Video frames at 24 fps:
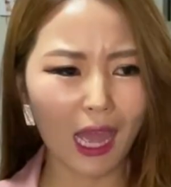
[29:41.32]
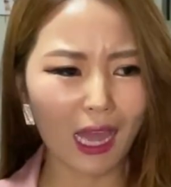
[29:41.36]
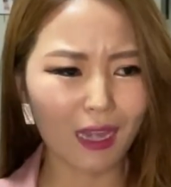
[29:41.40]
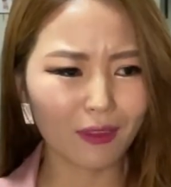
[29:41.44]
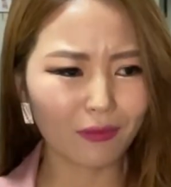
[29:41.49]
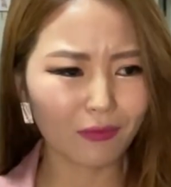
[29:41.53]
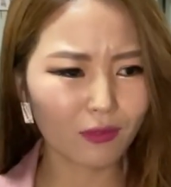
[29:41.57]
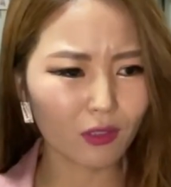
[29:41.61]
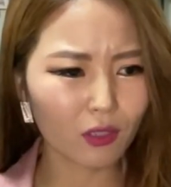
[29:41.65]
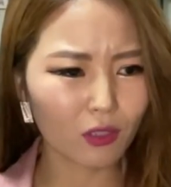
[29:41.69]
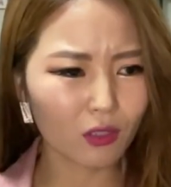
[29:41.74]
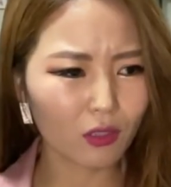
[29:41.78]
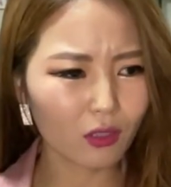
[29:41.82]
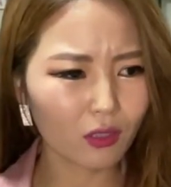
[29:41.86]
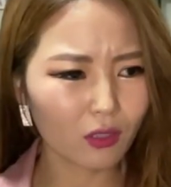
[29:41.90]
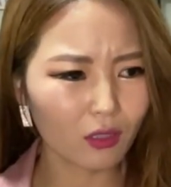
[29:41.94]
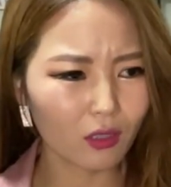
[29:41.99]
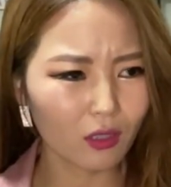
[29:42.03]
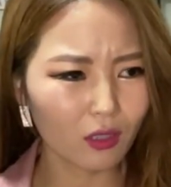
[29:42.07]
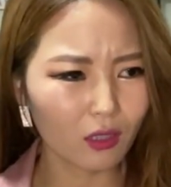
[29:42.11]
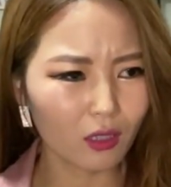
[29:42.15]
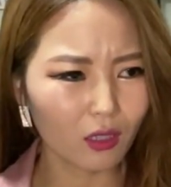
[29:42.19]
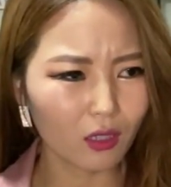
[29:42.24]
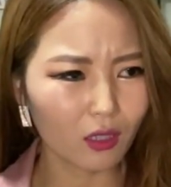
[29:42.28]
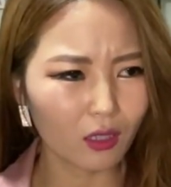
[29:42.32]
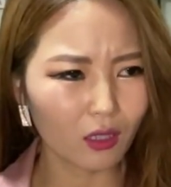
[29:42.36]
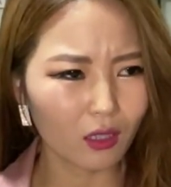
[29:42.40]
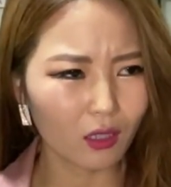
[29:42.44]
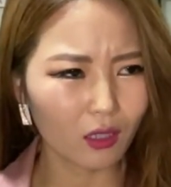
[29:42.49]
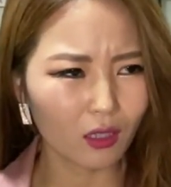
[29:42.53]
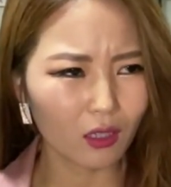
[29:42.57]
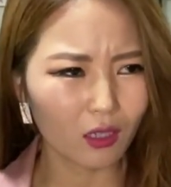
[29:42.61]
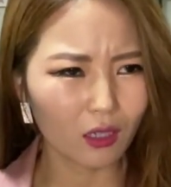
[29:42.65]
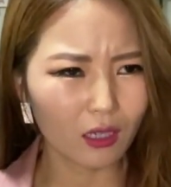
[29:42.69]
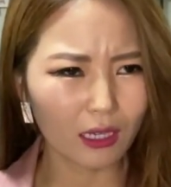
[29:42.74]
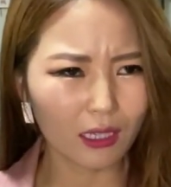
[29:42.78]
after
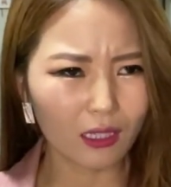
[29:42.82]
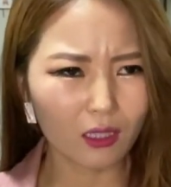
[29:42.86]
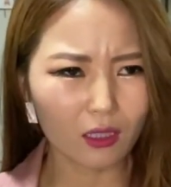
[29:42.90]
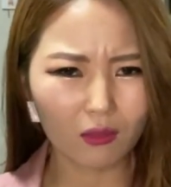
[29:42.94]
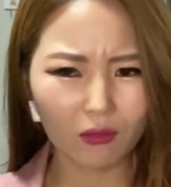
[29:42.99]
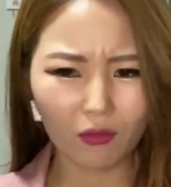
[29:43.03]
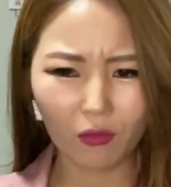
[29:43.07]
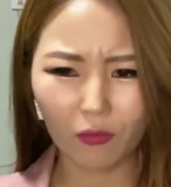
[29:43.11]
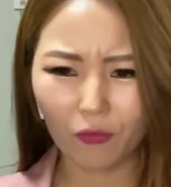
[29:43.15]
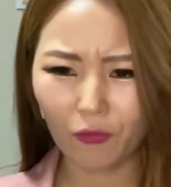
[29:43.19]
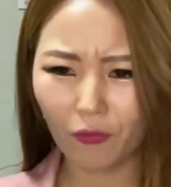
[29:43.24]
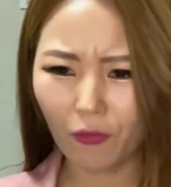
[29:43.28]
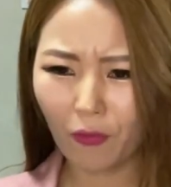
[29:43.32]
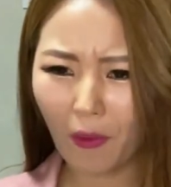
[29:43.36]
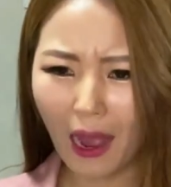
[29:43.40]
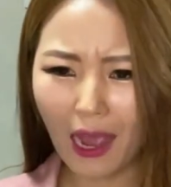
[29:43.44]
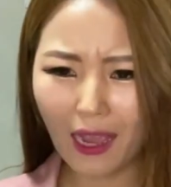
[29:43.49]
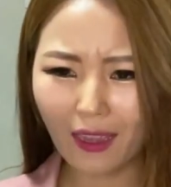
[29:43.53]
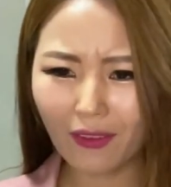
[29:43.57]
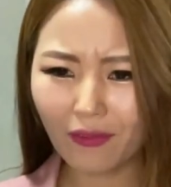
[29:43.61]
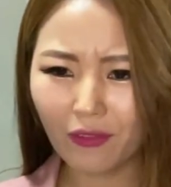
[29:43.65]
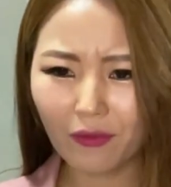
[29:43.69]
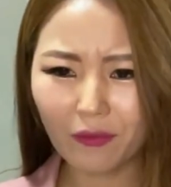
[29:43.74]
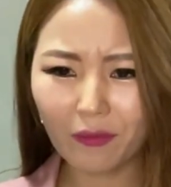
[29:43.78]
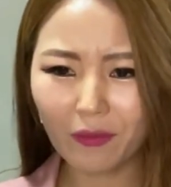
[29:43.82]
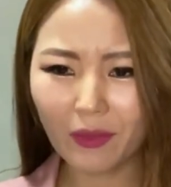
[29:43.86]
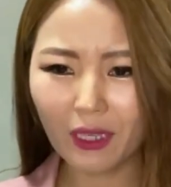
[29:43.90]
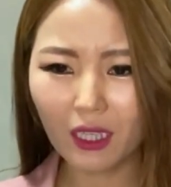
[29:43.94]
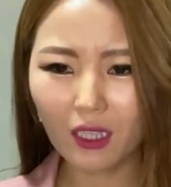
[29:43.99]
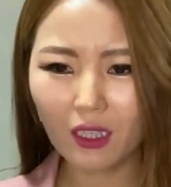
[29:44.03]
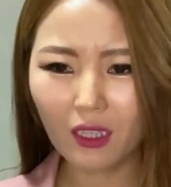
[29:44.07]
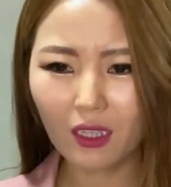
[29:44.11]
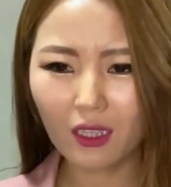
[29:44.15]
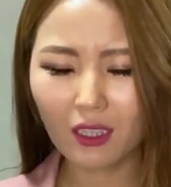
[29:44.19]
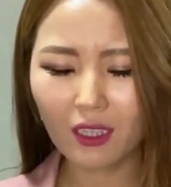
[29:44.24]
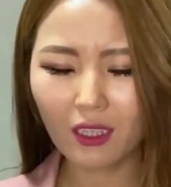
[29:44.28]
like five
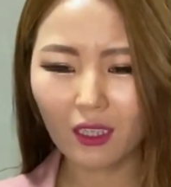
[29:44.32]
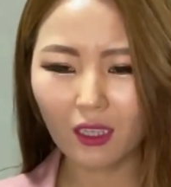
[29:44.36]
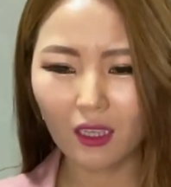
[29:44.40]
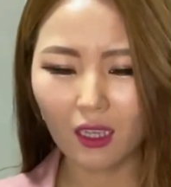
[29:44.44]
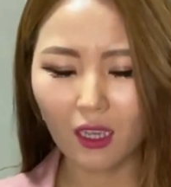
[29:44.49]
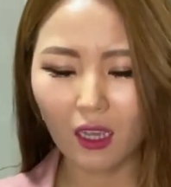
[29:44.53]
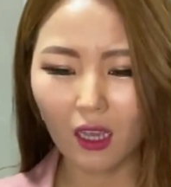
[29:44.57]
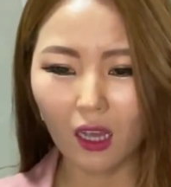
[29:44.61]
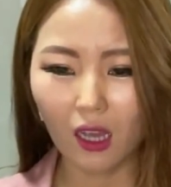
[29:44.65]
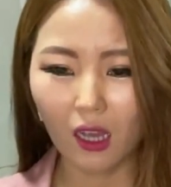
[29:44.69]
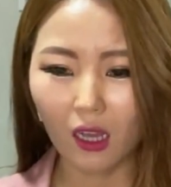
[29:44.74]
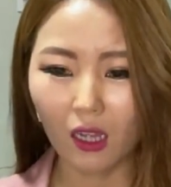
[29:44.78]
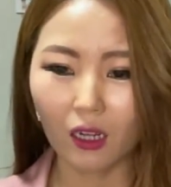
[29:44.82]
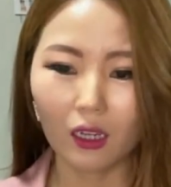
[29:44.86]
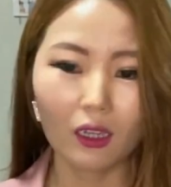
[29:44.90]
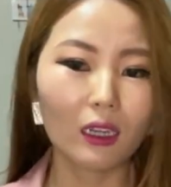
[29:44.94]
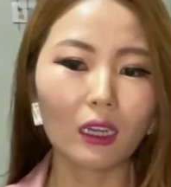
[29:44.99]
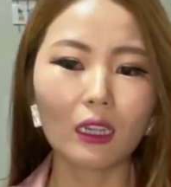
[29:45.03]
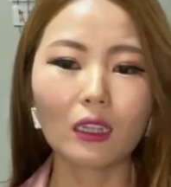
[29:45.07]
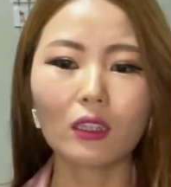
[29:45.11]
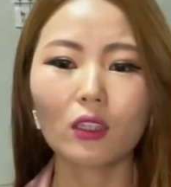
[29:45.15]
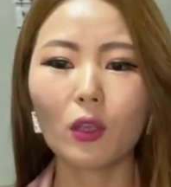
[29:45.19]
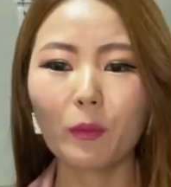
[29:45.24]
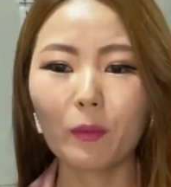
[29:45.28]
minutes like mm.